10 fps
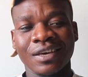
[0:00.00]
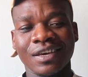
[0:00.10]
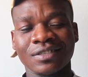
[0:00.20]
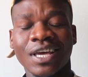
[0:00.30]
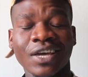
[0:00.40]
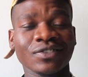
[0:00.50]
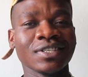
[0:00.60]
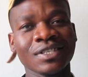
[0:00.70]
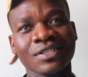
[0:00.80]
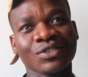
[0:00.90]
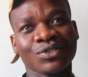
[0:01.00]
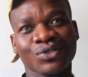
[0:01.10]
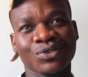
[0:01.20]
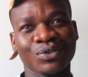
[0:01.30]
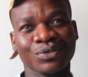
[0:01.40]
it's actually easier to
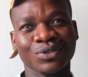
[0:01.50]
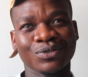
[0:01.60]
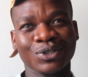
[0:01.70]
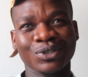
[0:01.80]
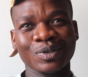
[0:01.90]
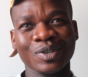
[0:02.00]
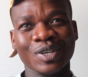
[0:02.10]
shoot off your phone